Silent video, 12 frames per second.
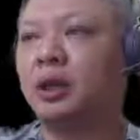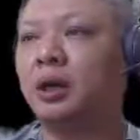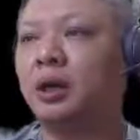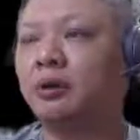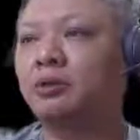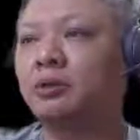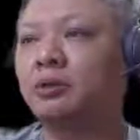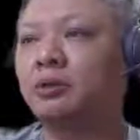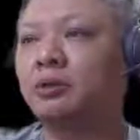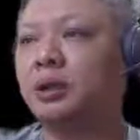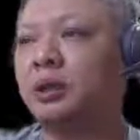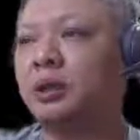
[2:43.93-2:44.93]

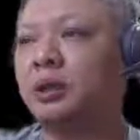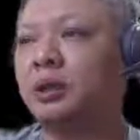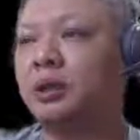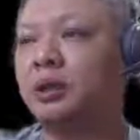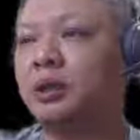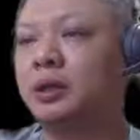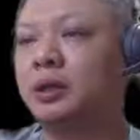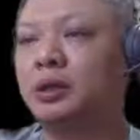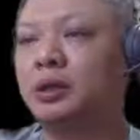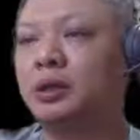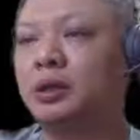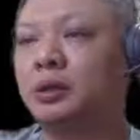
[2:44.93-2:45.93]
Unfortunately,
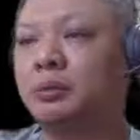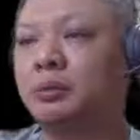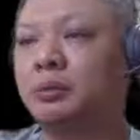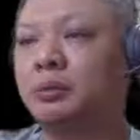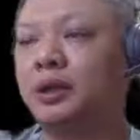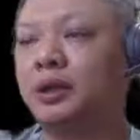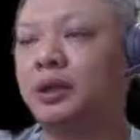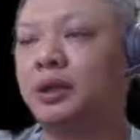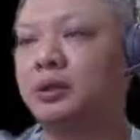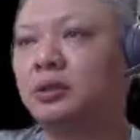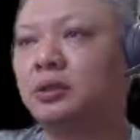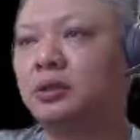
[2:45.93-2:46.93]
this would be the perfect
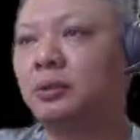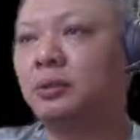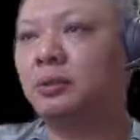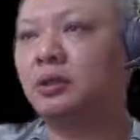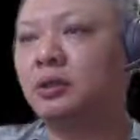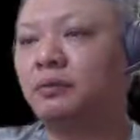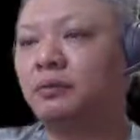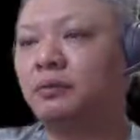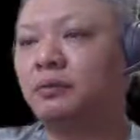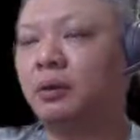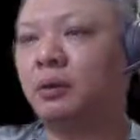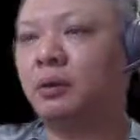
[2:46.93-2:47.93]
situation
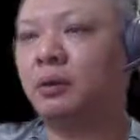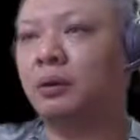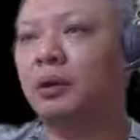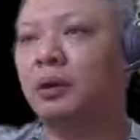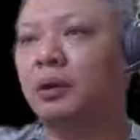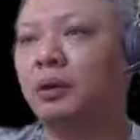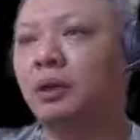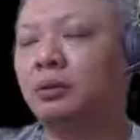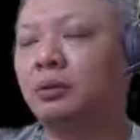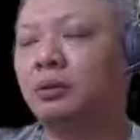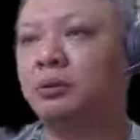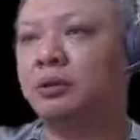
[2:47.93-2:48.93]
for red
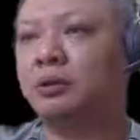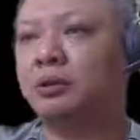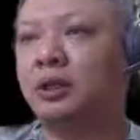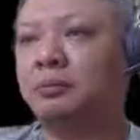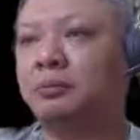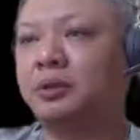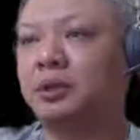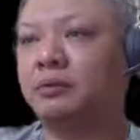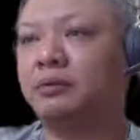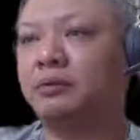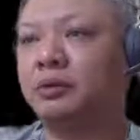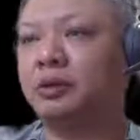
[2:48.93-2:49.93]
to set up the
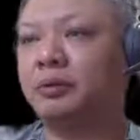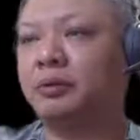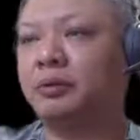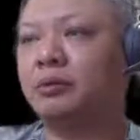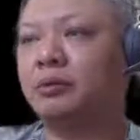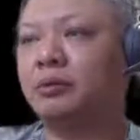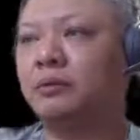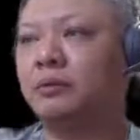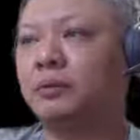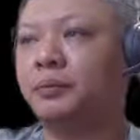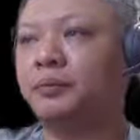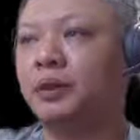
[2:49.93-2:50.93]
four chariot
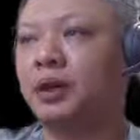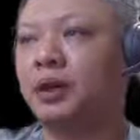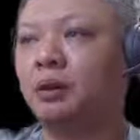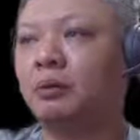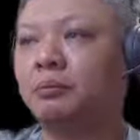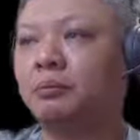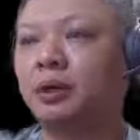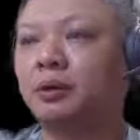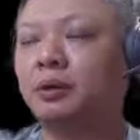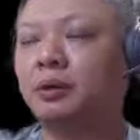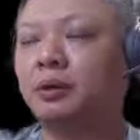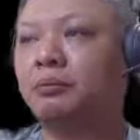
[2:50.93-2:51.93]
rendezvous, and all
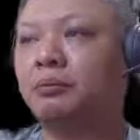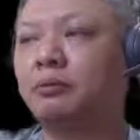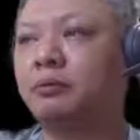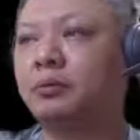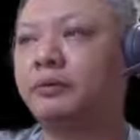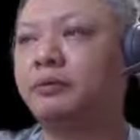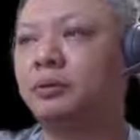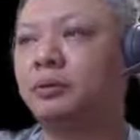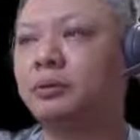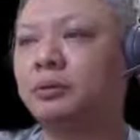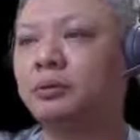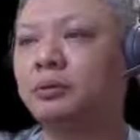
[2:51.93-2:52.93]
red would have to
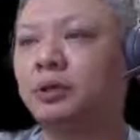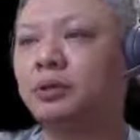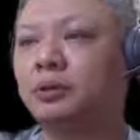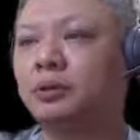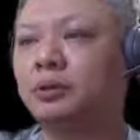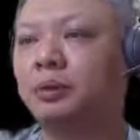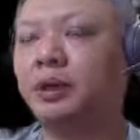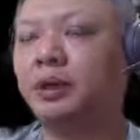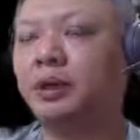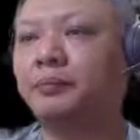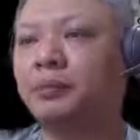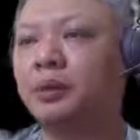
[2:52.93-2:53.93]
do is to
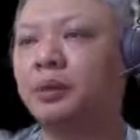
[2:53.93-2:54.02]
play